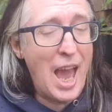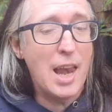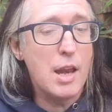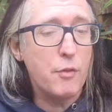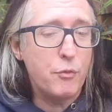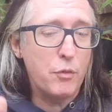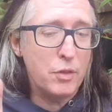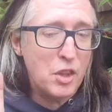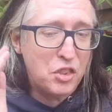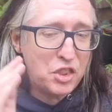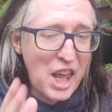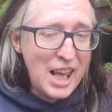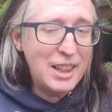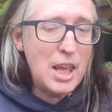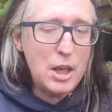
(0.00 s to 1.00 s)
And if the
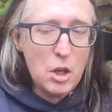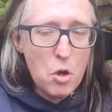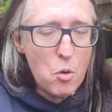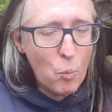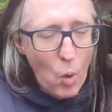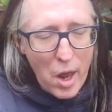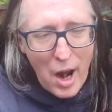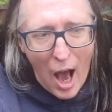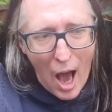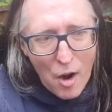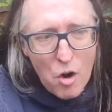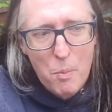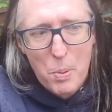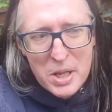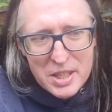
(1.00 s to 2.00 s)
thing that you
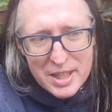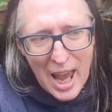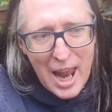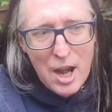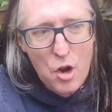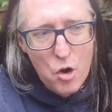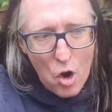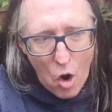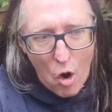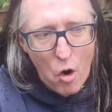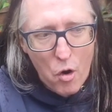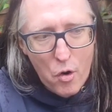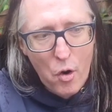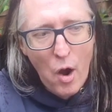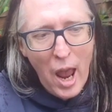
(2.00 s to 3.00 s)
100%
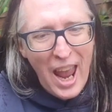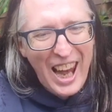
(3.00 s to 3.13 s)
know